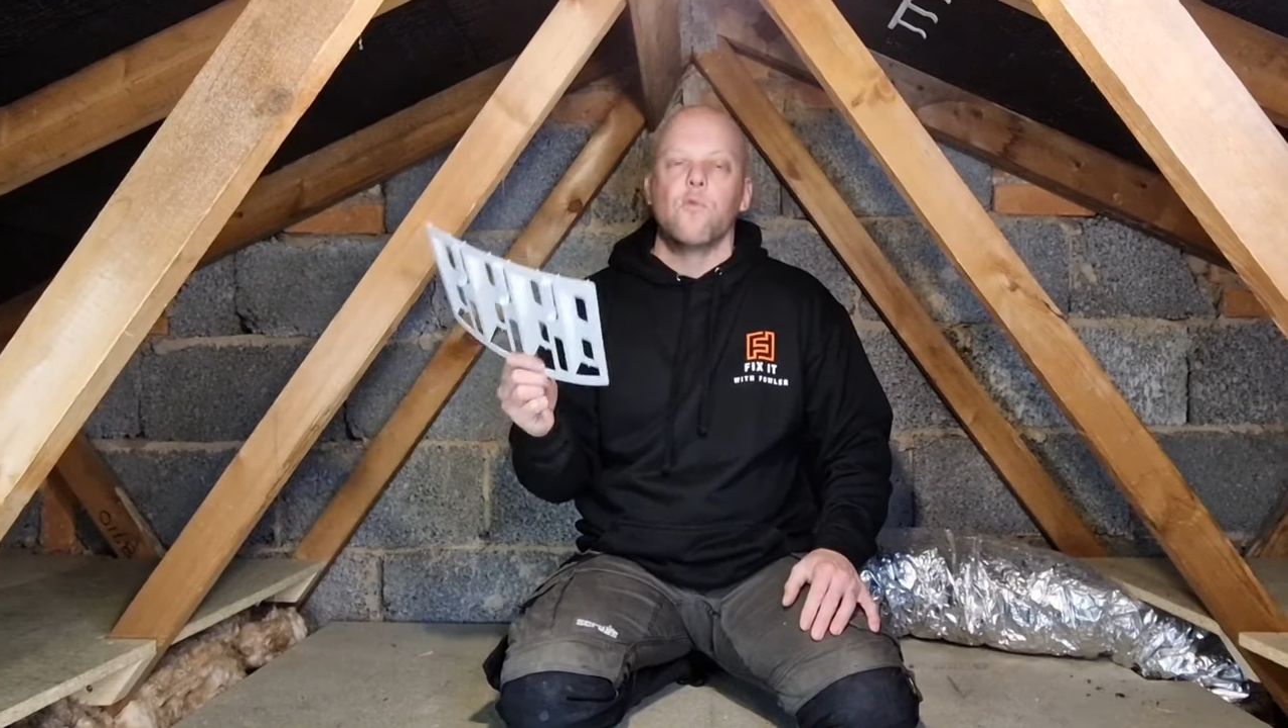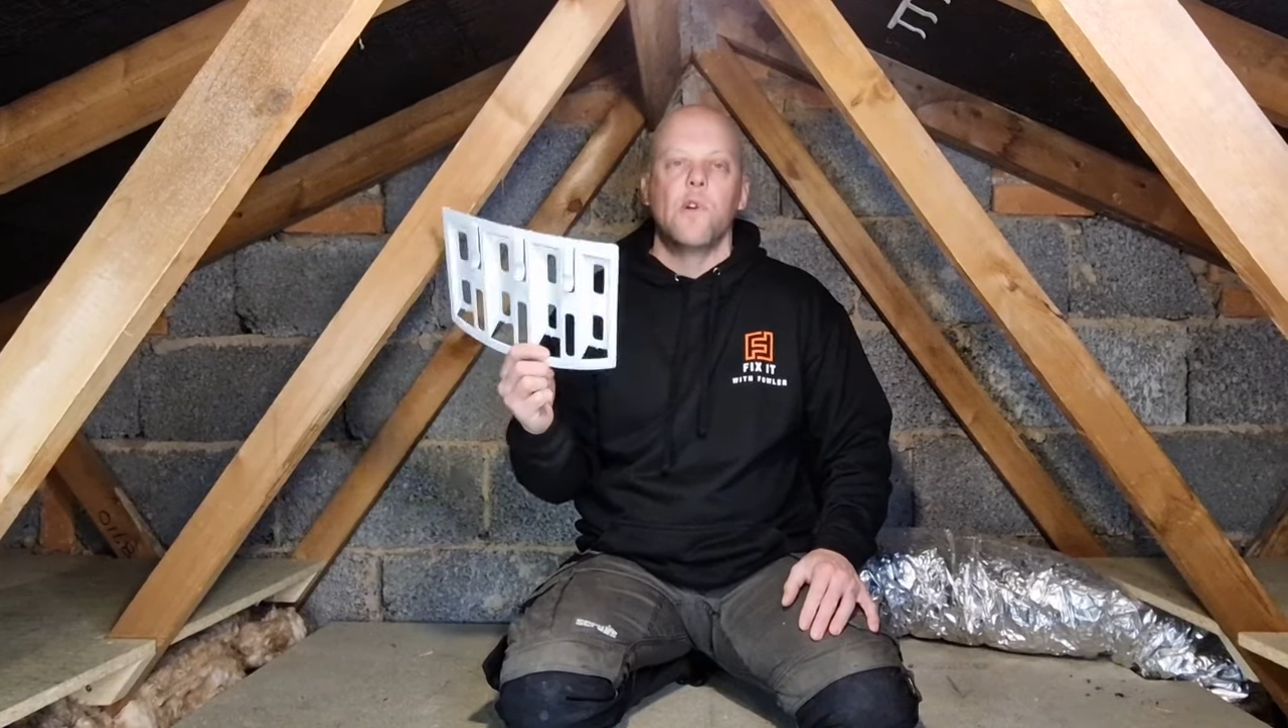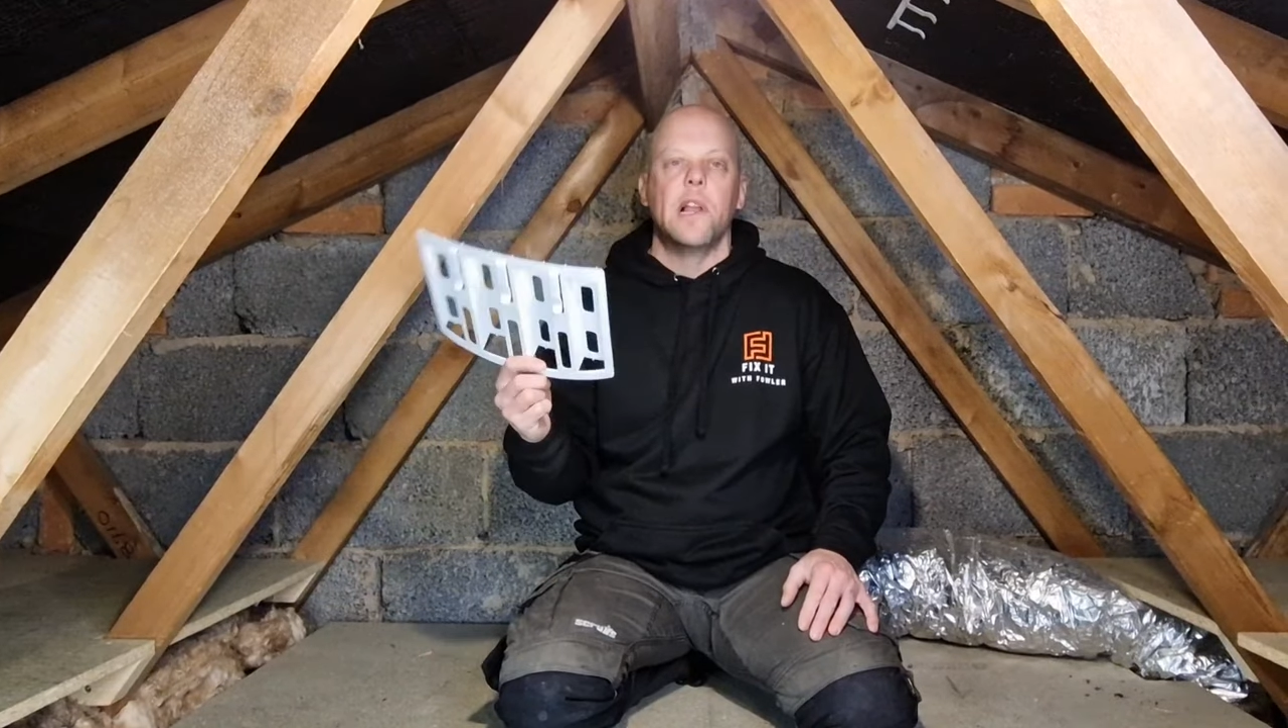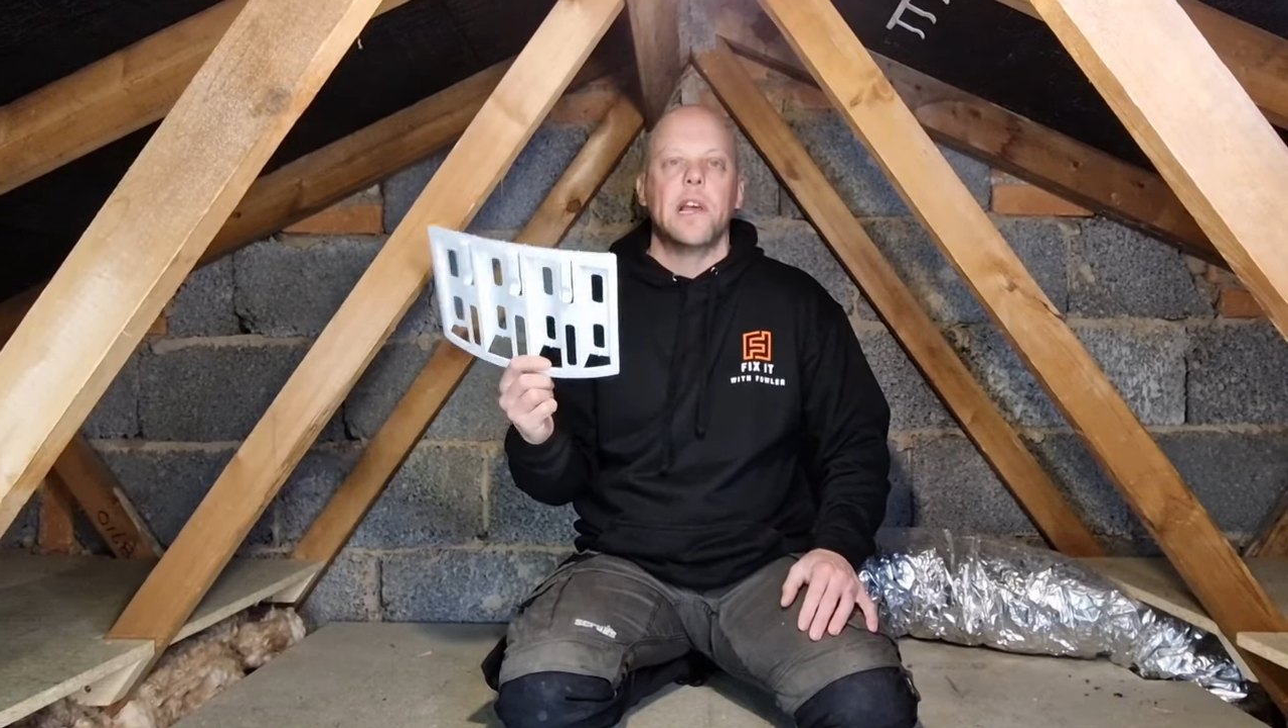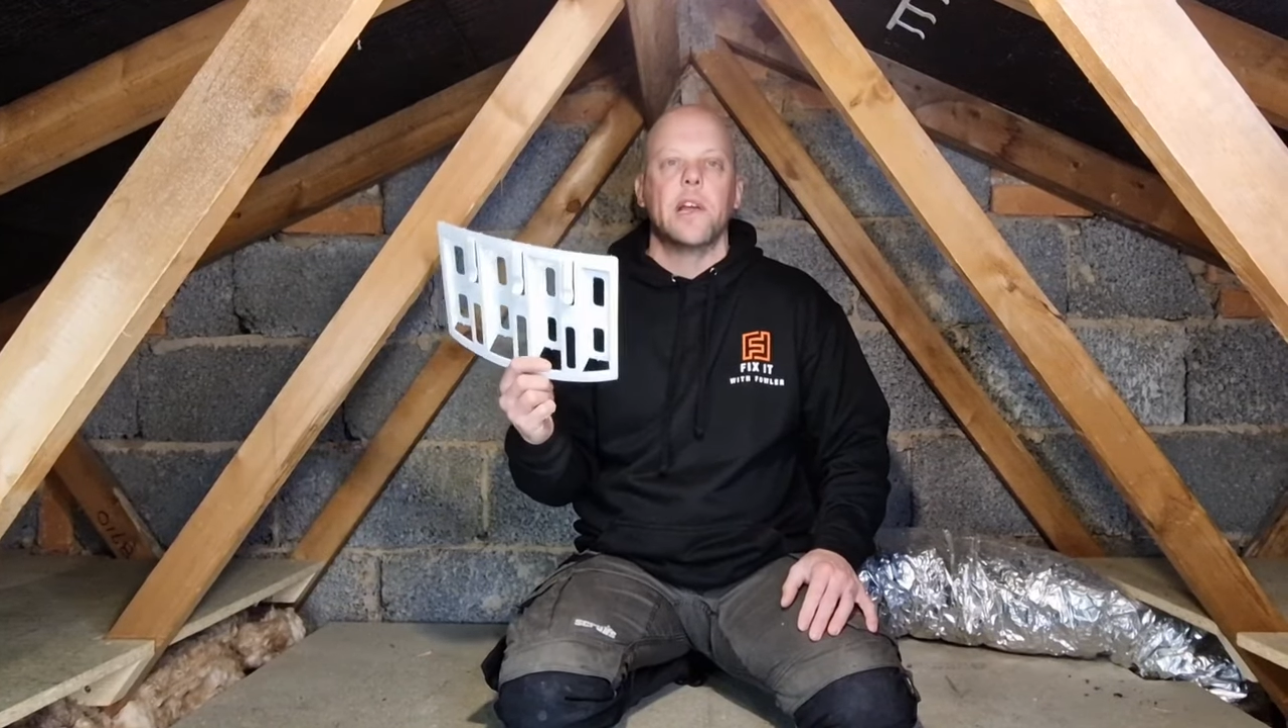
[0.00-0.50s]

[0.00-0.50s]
really